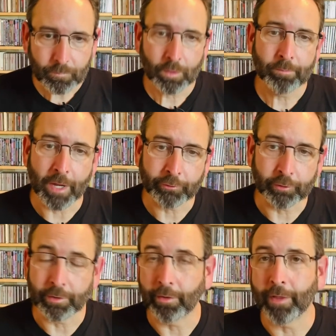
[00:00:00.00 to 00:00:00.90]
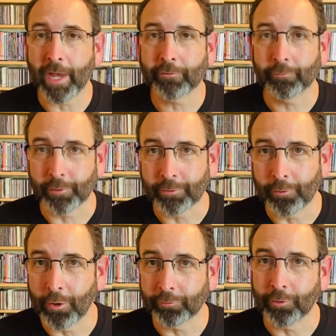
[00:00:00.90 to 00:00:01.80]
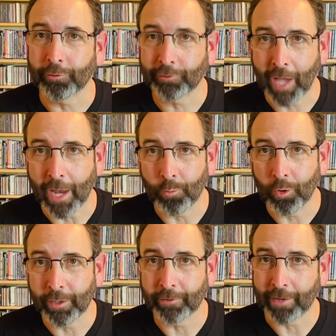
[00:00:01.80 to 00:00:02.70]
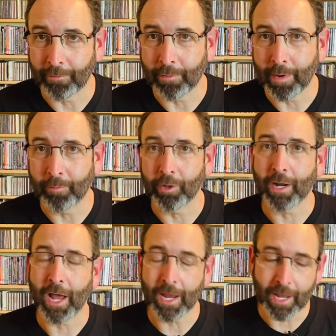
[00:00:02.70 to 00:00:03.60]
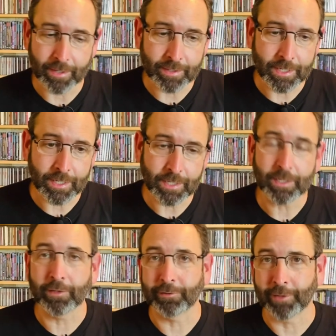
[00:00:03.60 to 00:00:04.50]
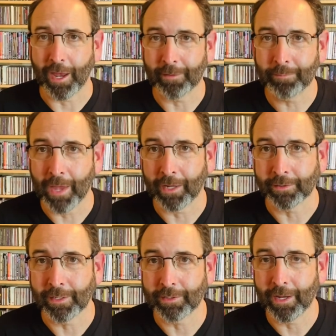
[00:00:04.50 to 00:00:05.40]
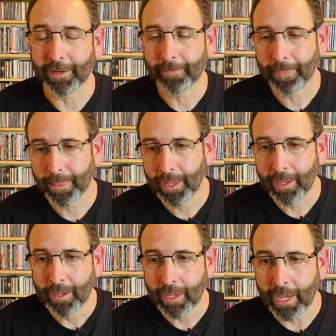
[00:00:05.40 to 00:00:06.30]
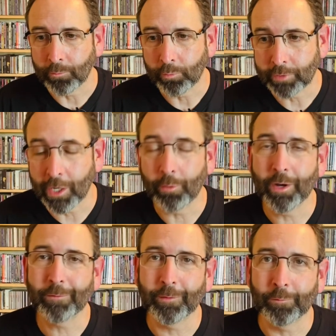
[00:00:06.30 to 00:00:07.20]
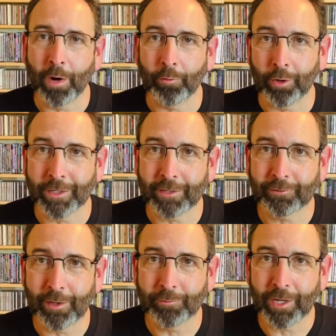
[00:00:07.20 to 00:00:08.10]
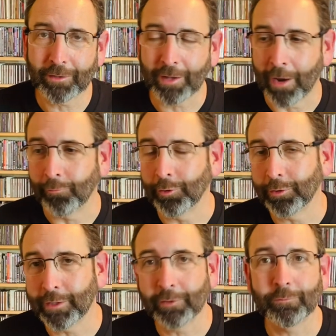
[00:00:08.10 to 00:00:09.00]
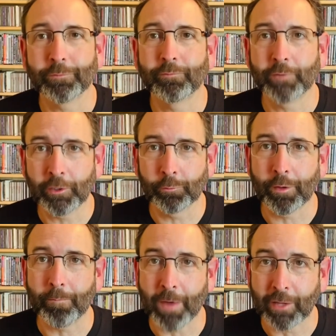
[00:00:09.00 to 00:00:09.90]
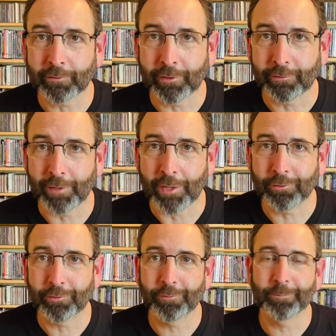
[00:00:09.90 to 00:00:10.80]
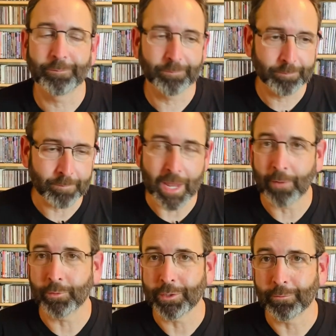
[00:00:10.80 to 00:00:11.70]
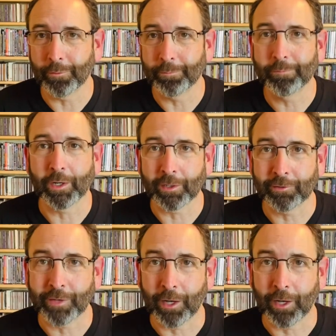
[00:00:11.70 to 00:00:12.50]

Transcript: basically the last three songs on side one, as I remember it, I had the cassette back in the day. And you know what? While we're on that subject, I really these these were the best cassettes, man. When you were a cassette